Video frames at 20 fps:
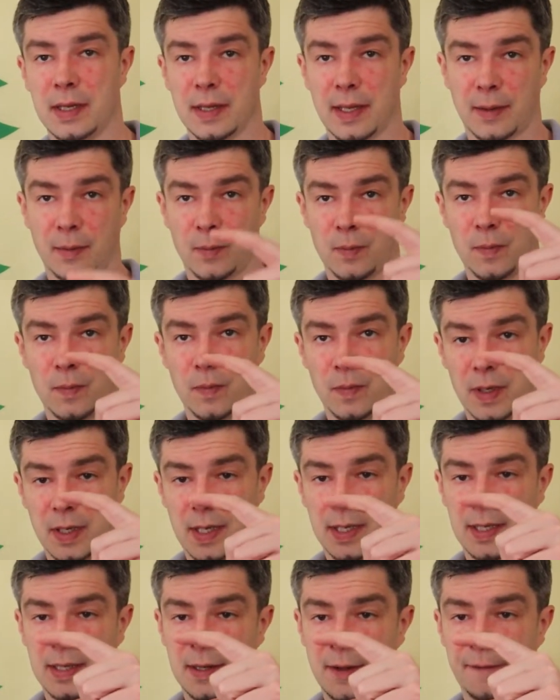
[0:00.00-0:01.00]
like,
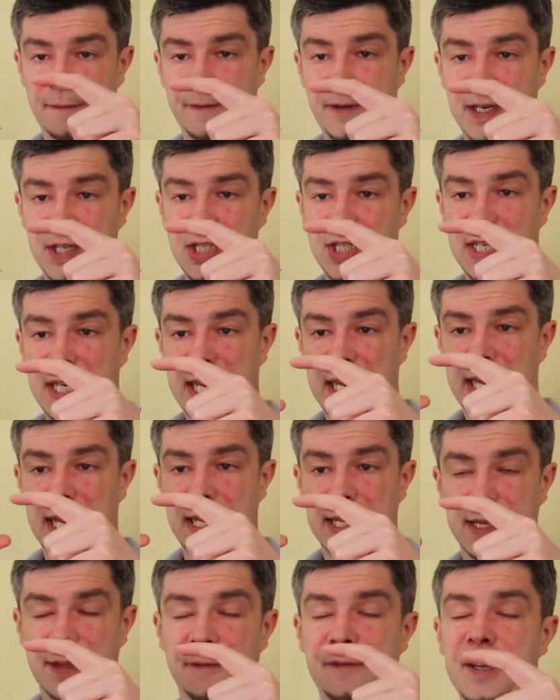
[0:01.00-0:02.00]
the fish
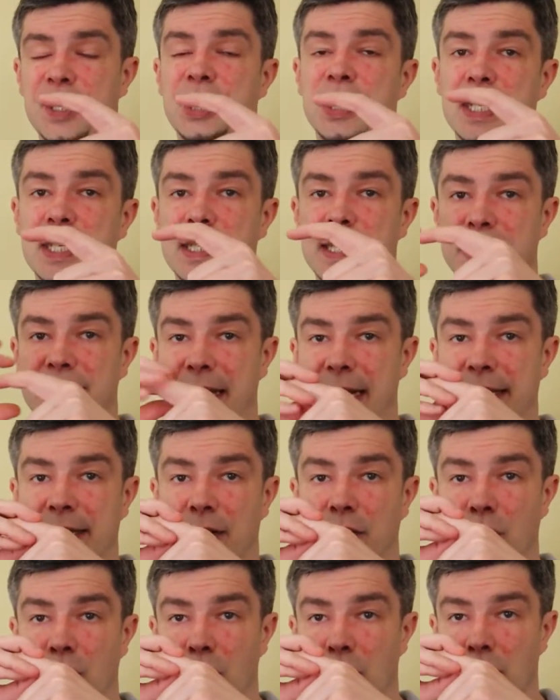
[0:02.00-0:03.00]
needs to take
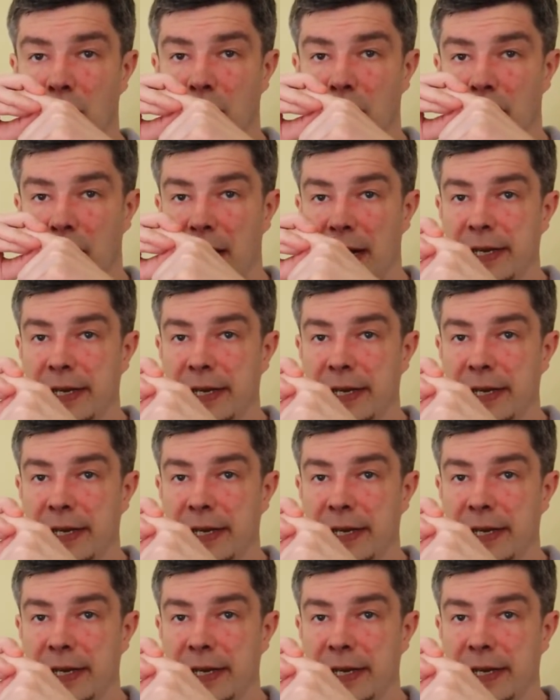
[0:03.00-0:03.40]
the lure